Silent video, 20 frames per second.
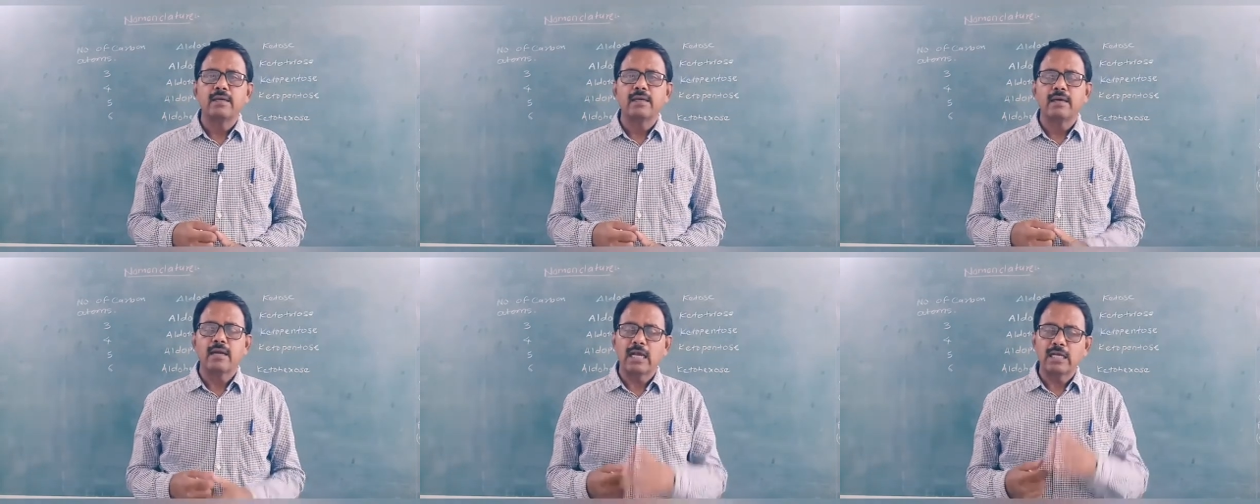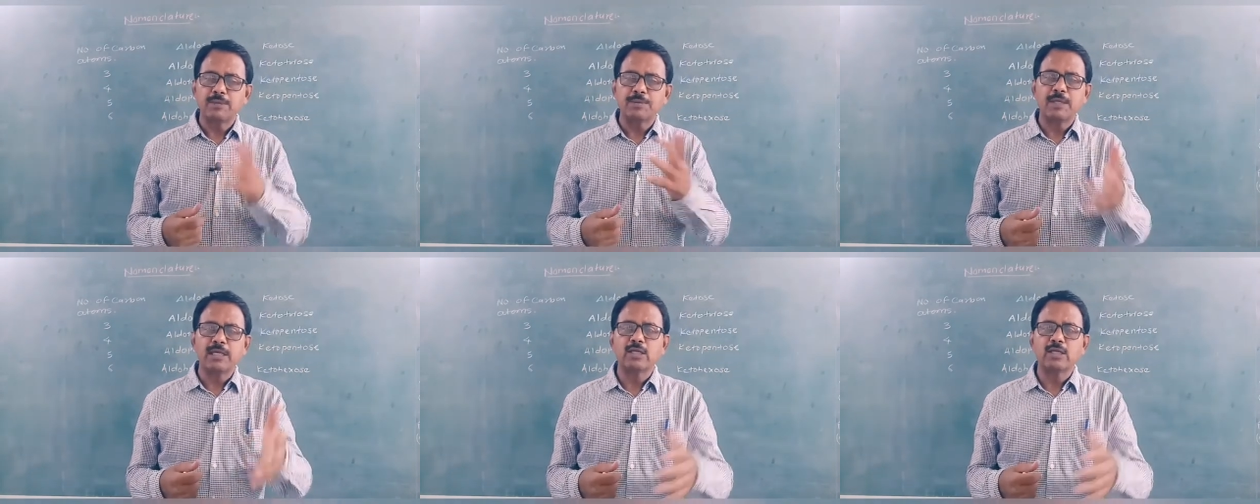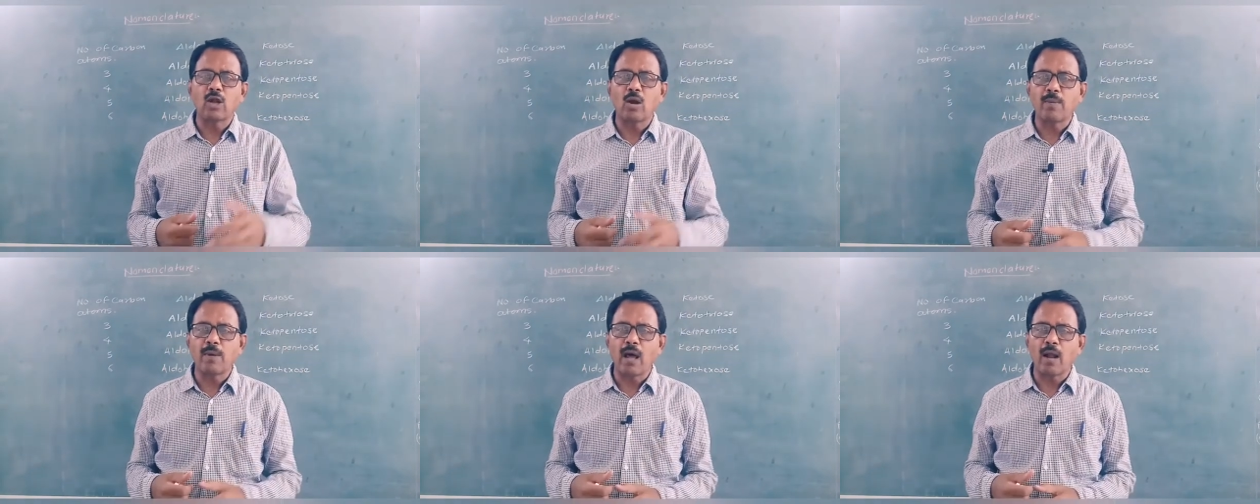classification
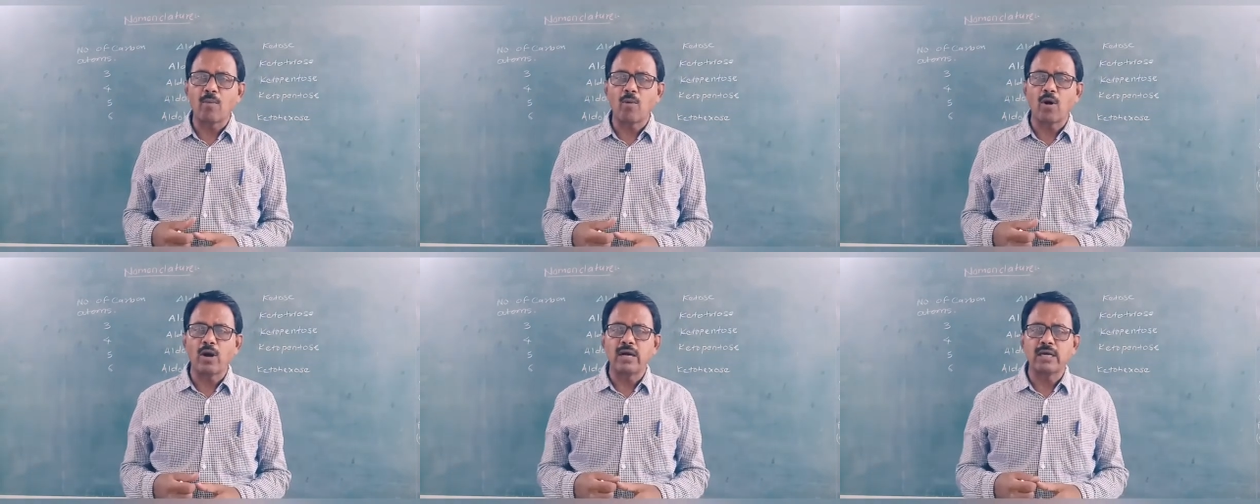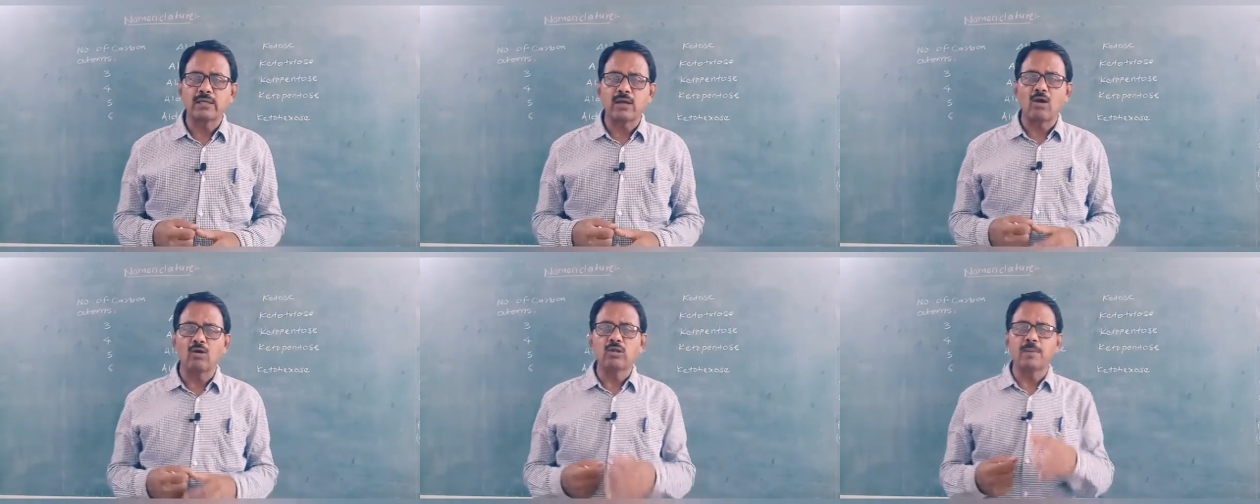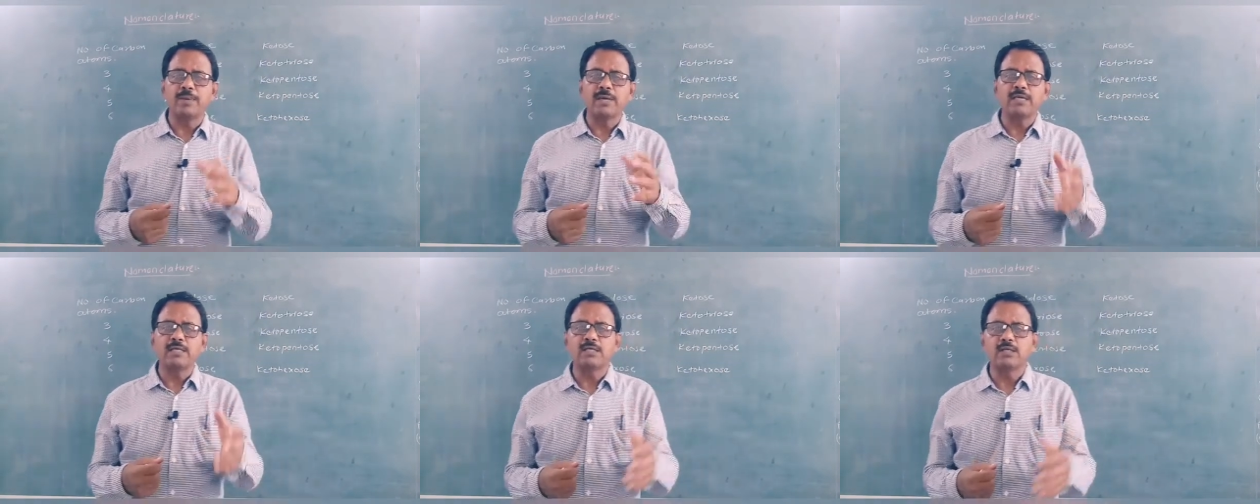of carbohydrates on the
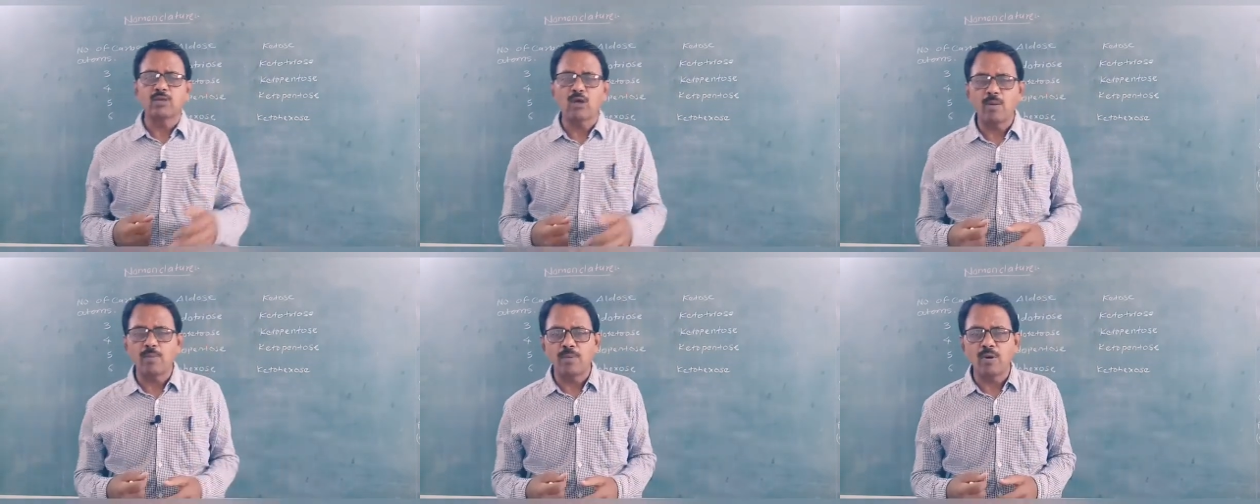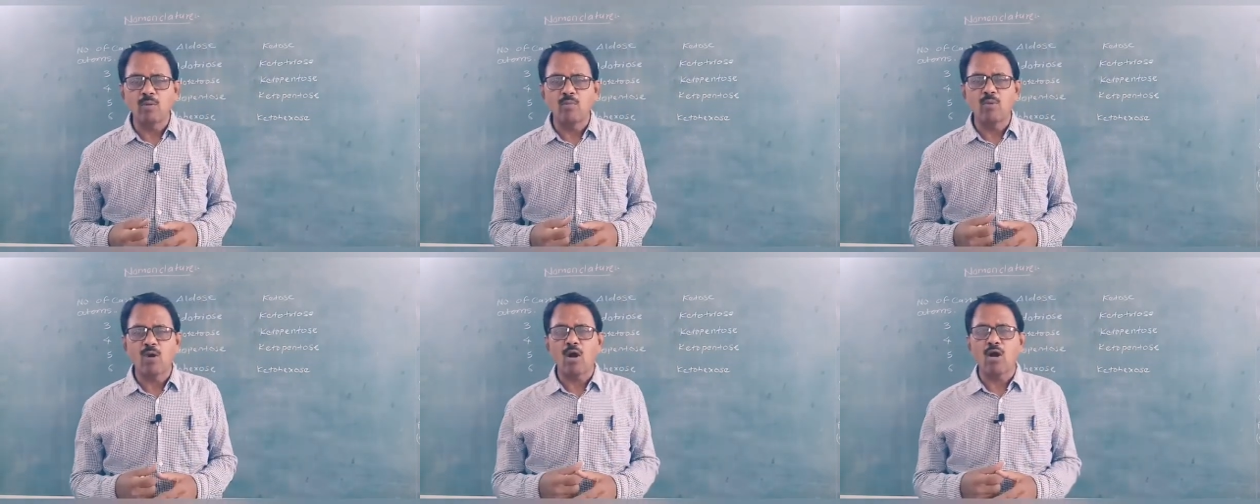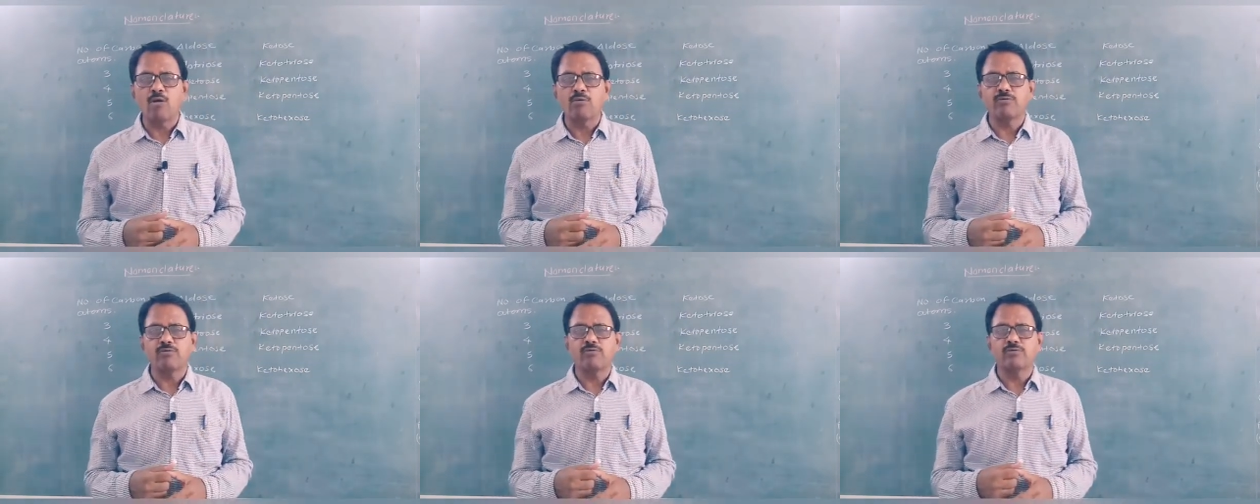basis of number
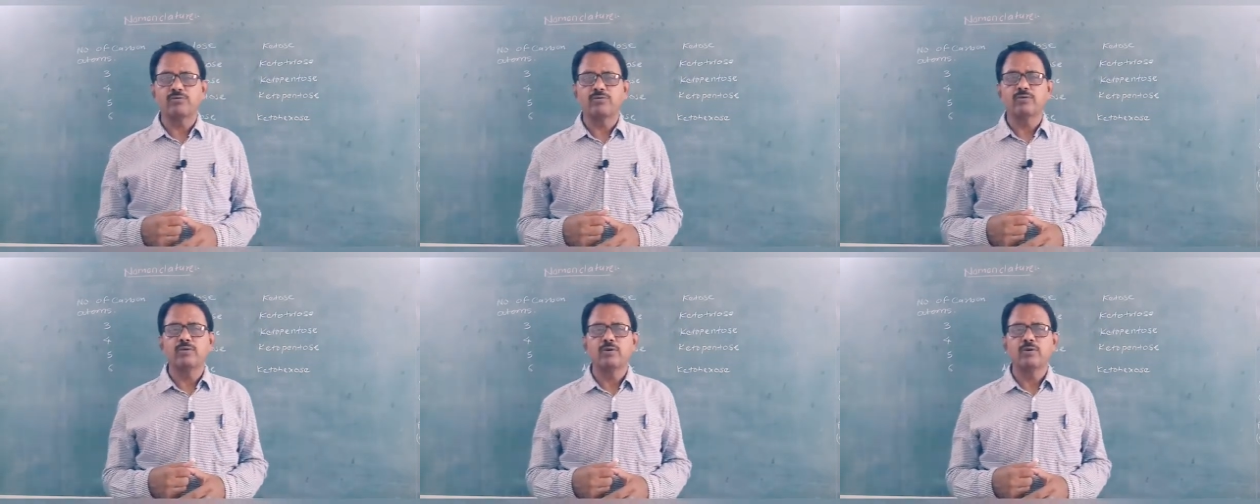of